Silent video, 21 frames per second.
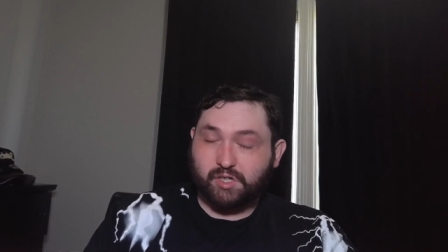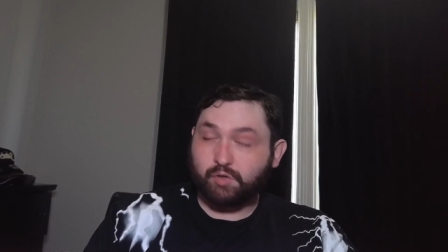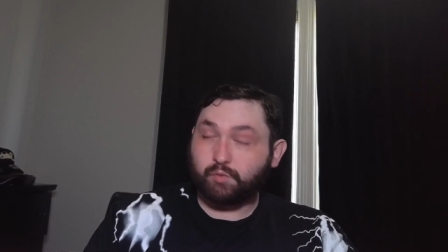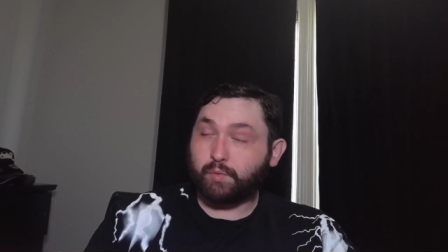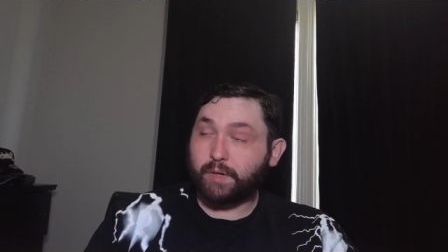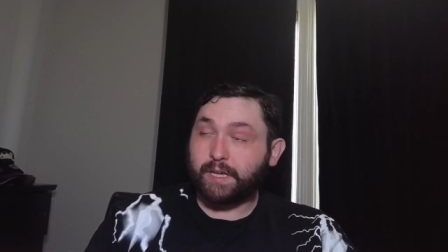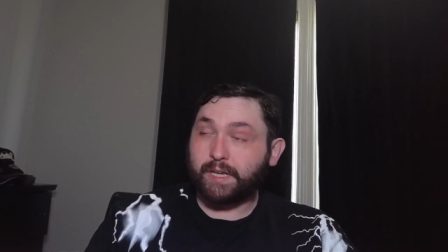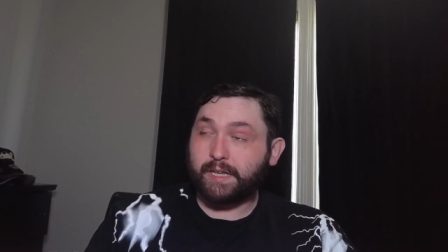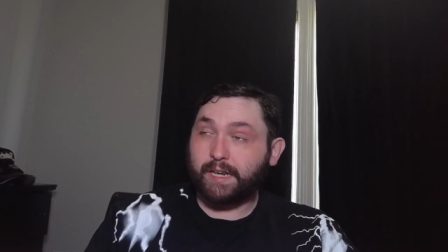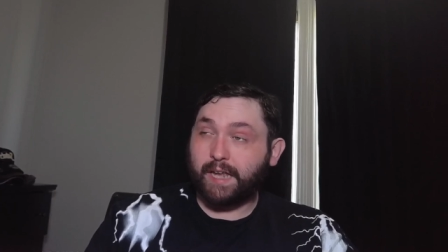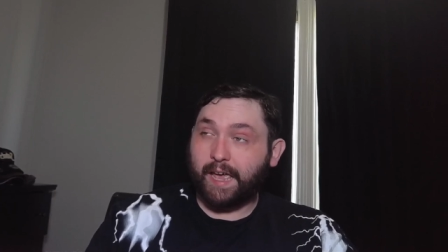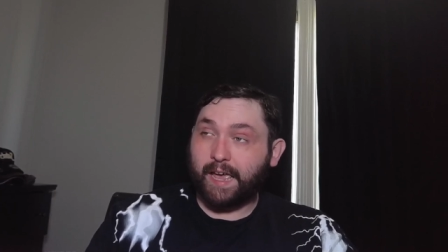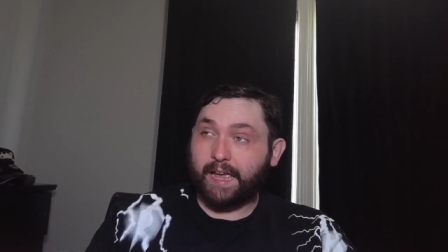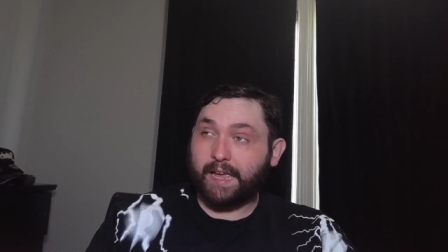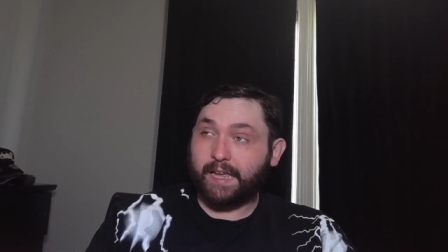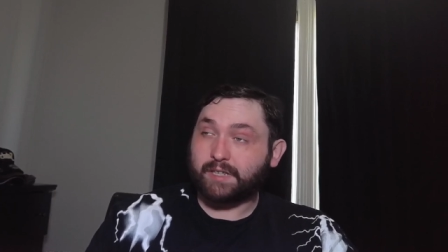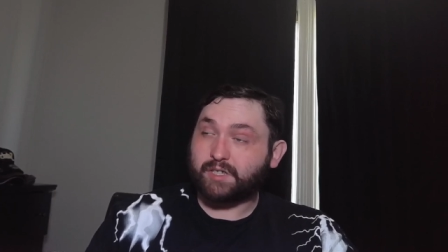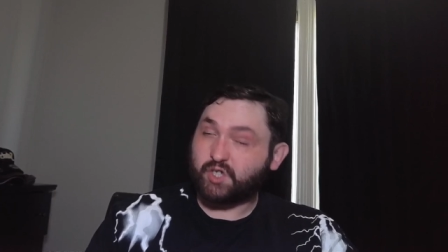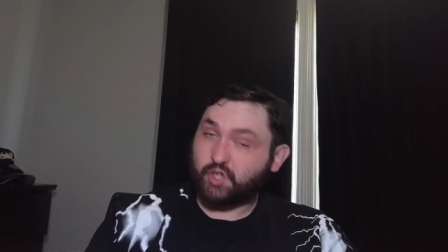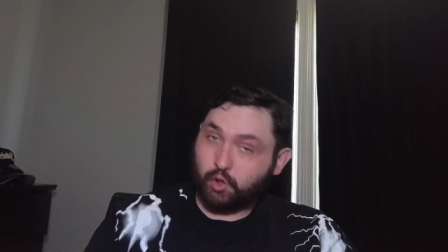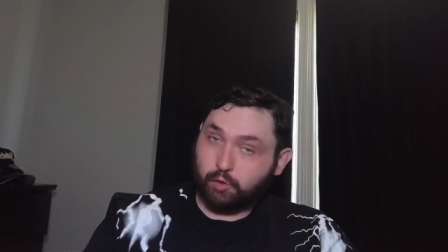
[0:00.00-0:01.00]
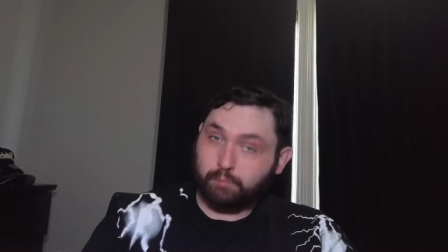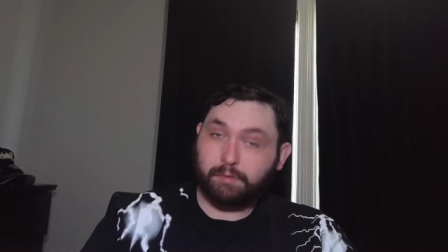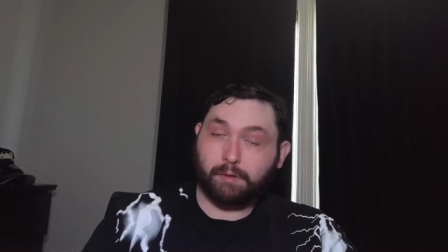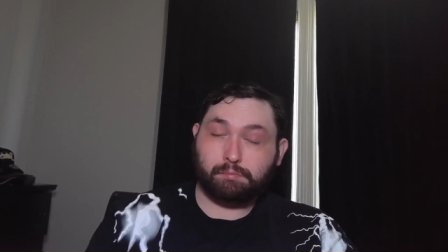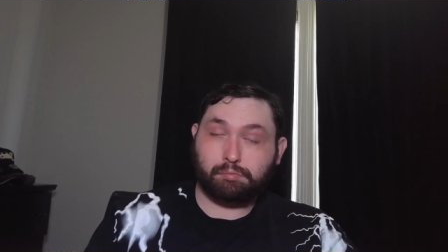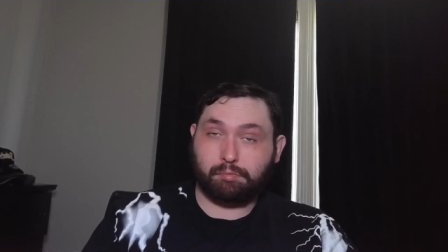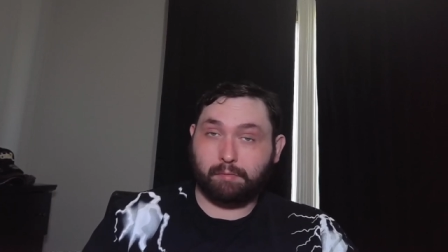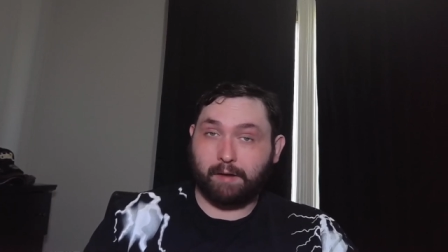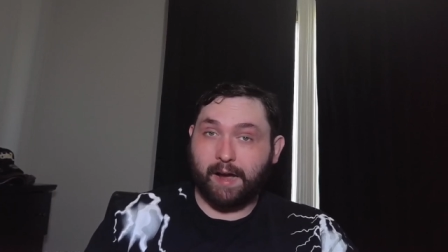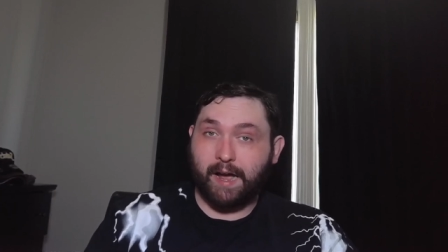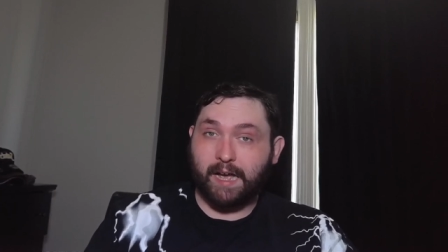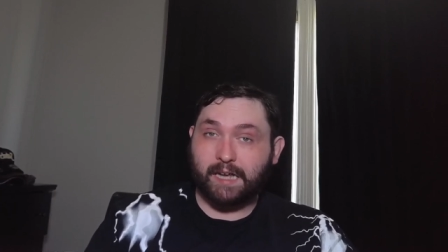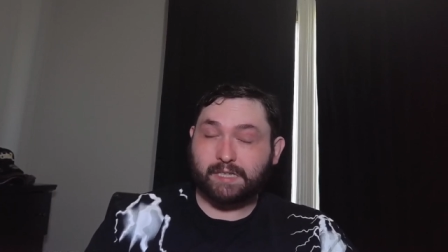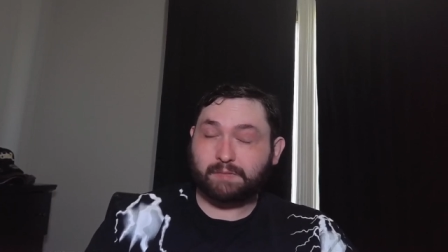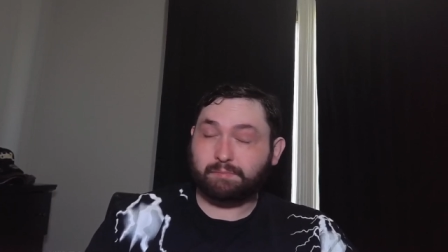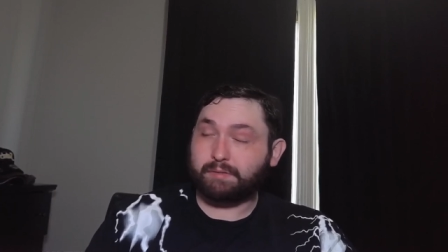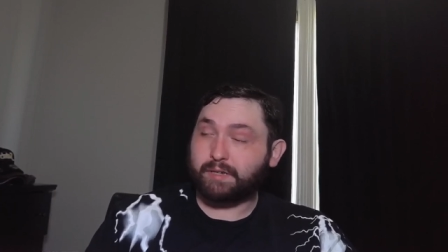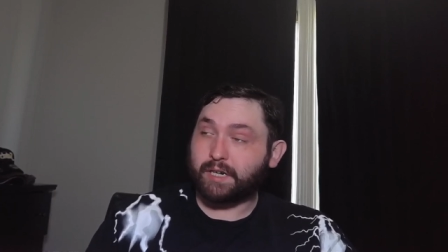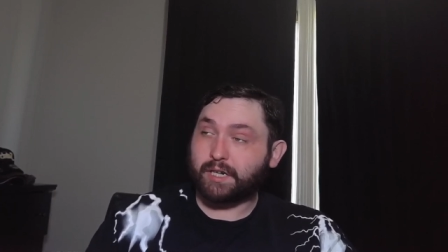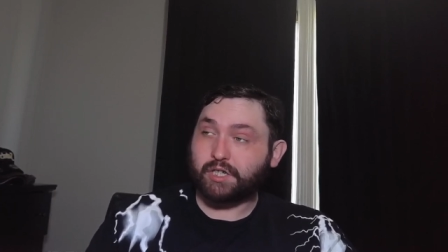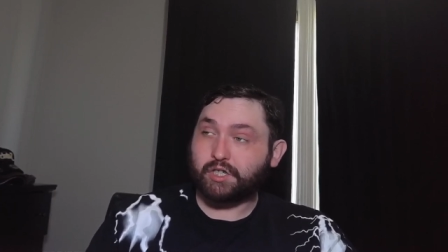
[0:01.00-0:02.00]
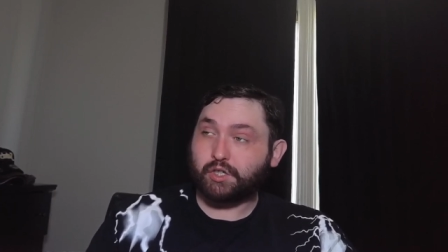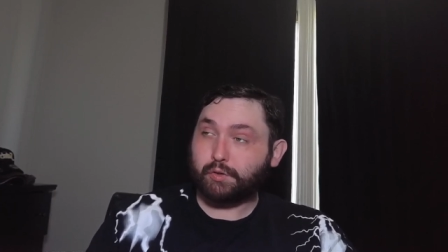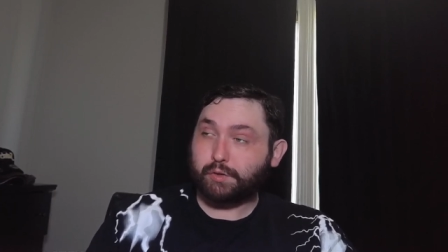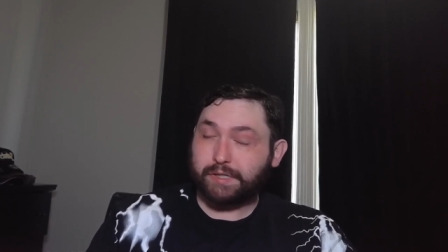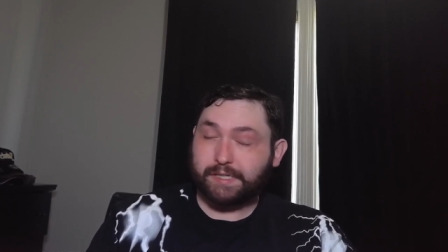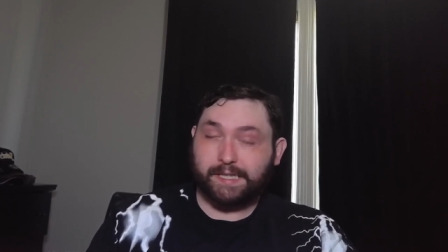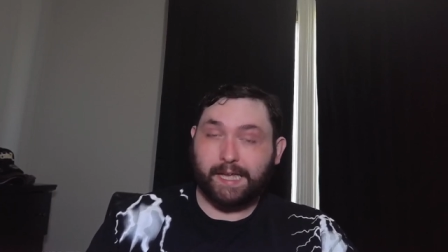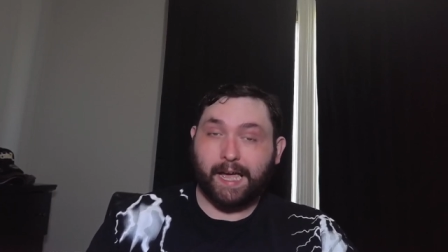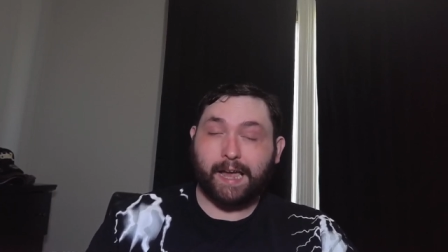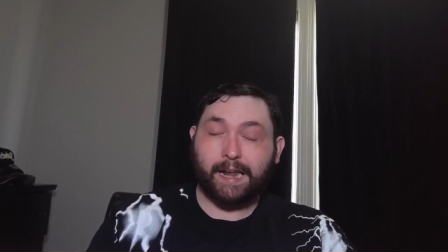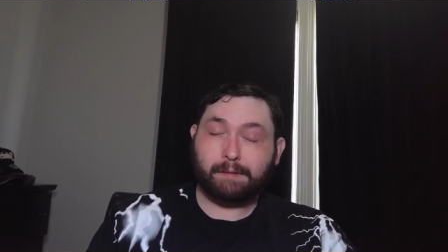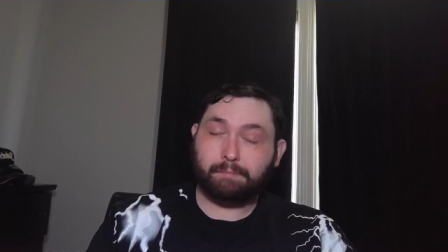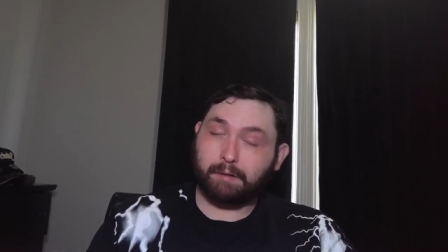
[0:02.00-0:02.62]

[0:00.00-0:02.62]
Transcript: You win a stupid prize because you decided